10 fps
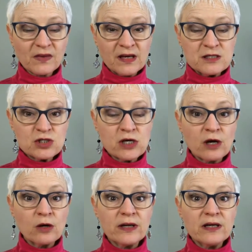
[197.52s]
And
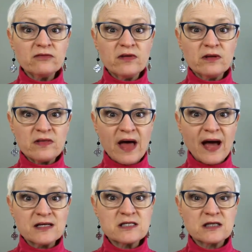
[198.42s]
so if
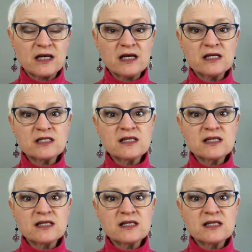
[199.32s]
that is the case,